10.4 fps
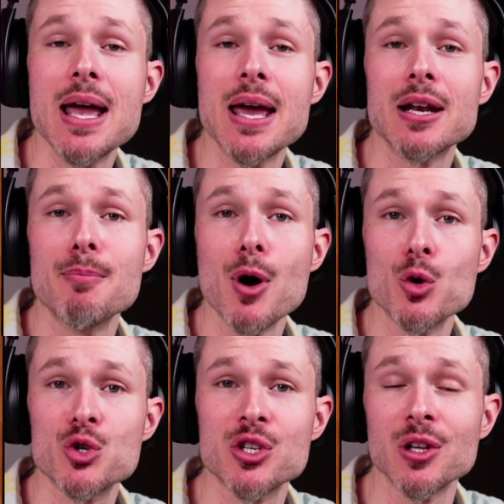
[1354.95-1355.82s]
and
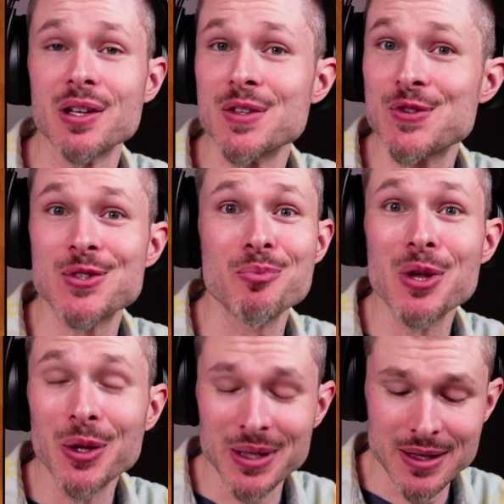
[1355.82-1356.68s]
emotional
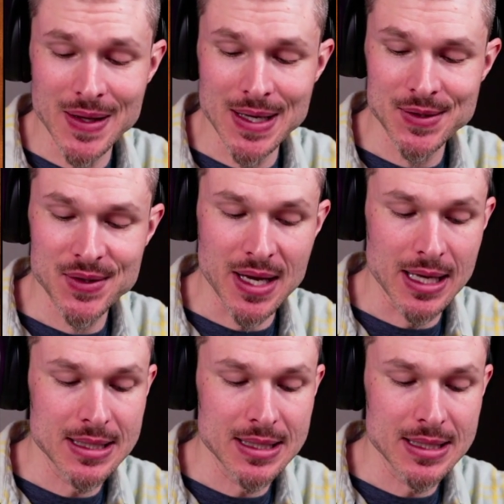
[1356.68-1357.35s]
instability, they said,